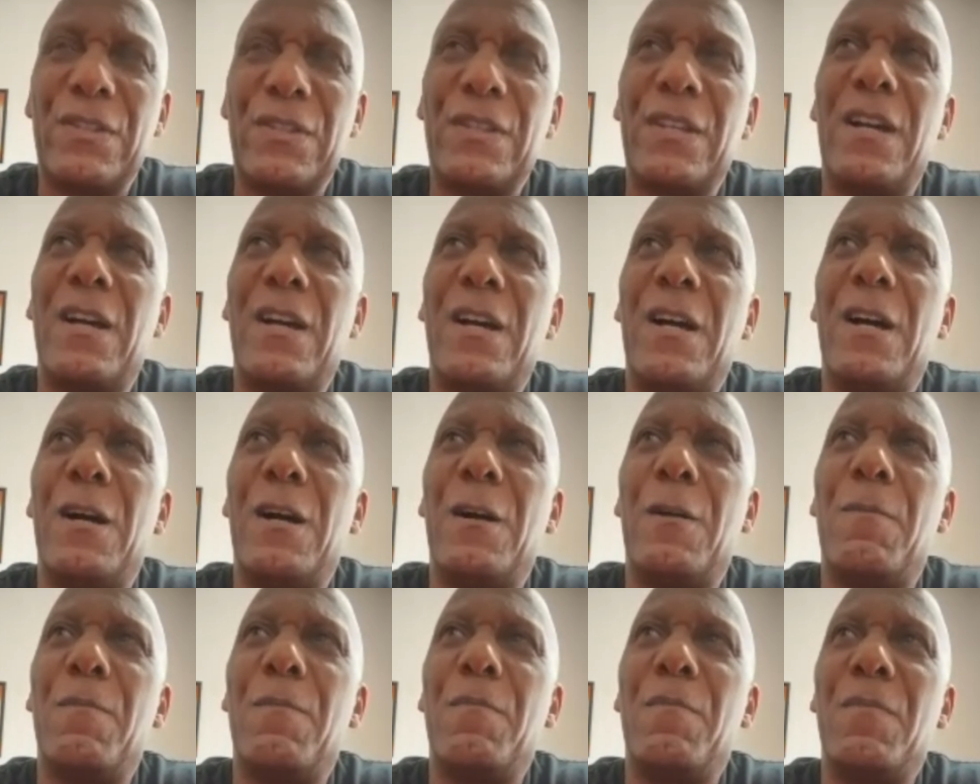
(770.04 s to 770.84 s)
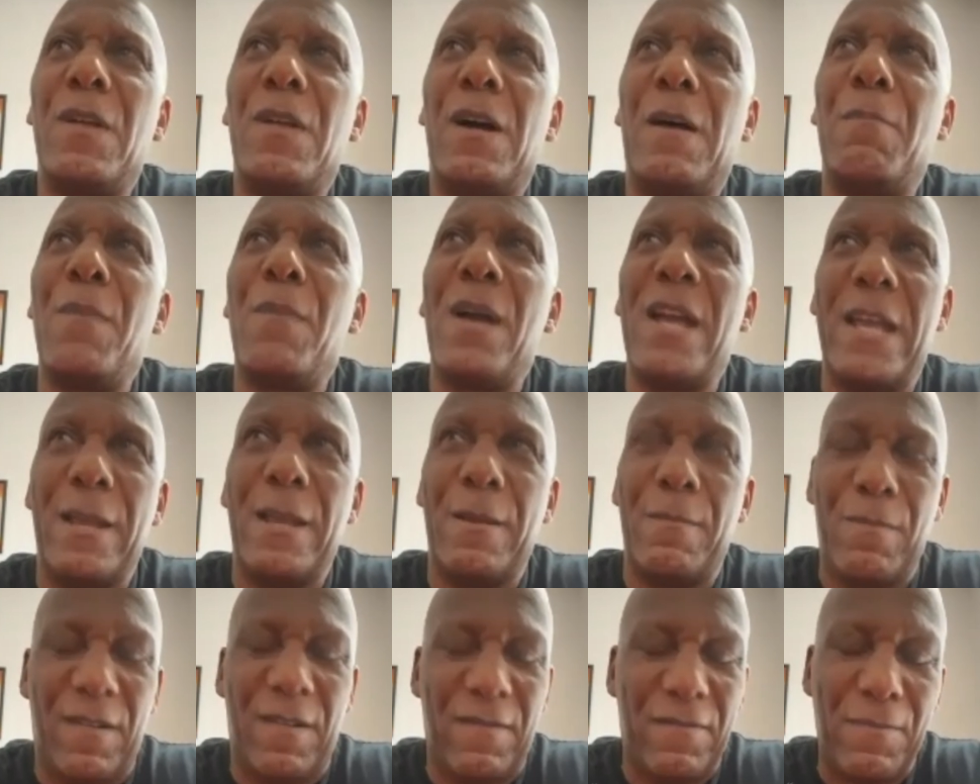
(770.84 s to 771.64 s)
I've met
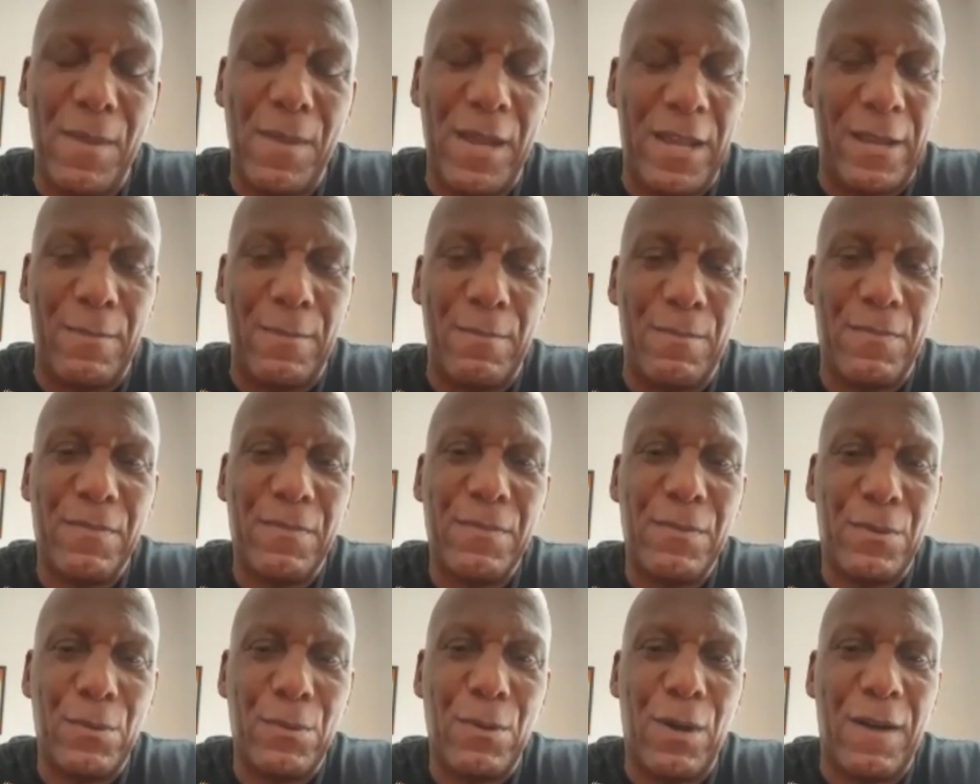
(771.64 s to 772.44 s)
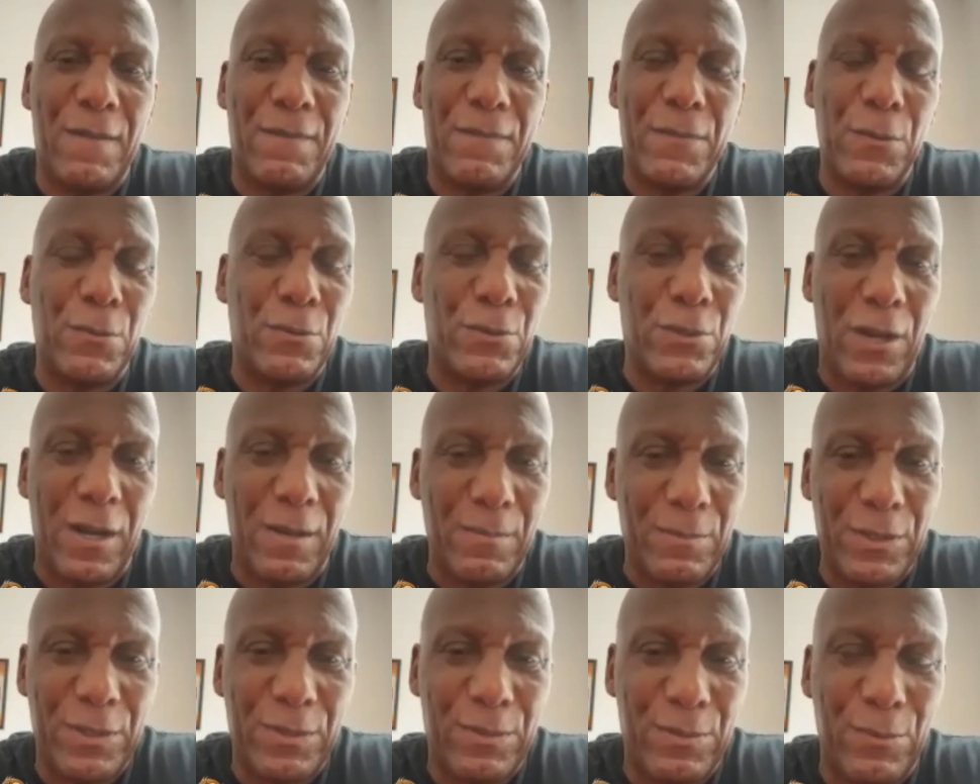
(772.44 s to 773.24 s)
him quite a few
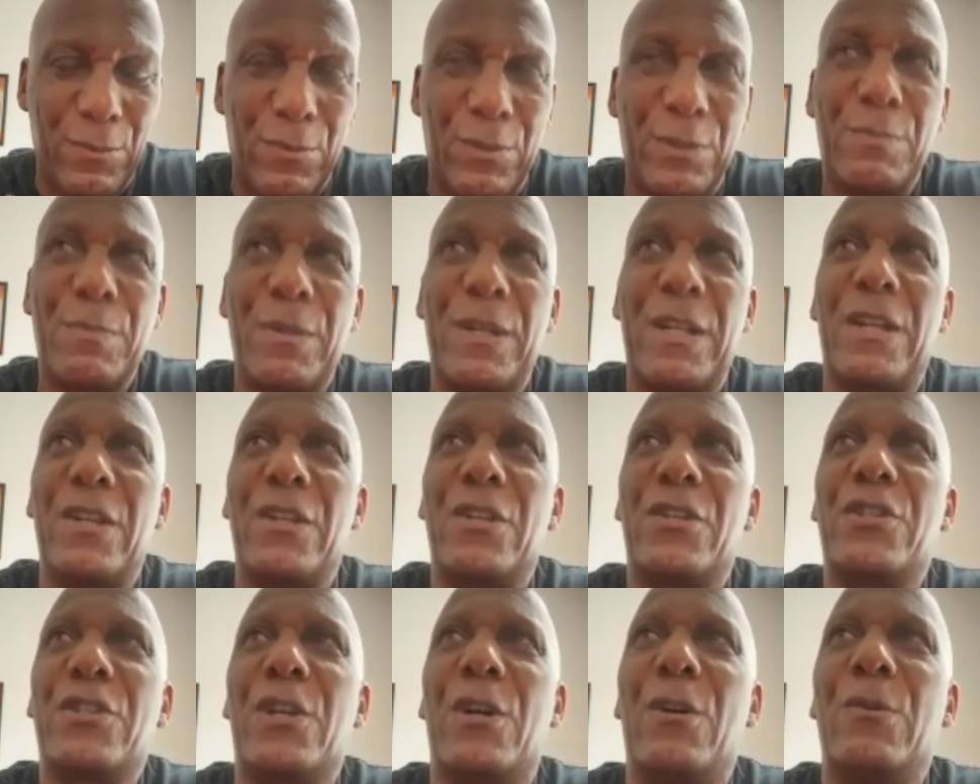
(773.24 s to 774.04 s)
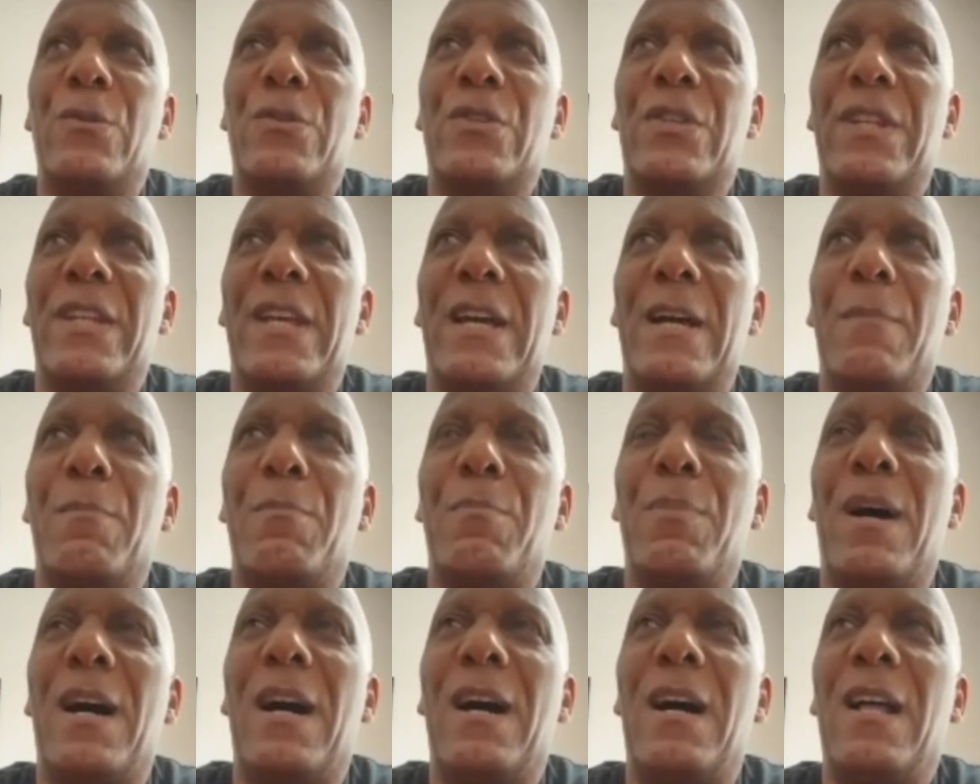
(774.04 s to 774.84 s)
times. He's always been at the shows and that,
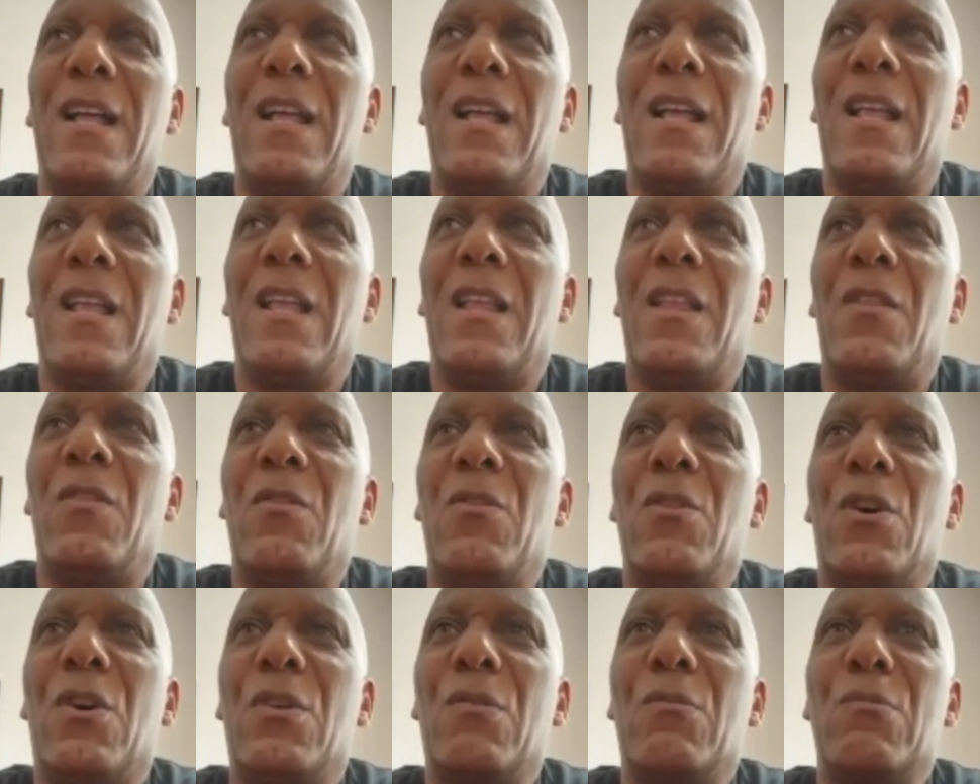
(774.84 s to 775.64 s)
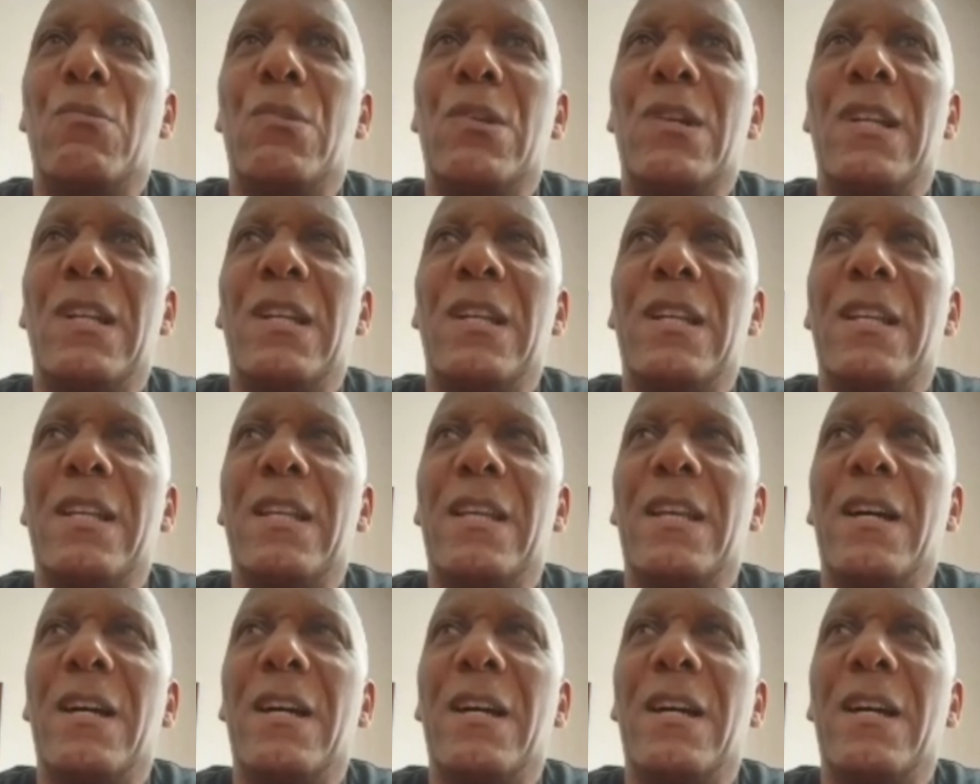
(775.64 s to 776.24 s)
but not really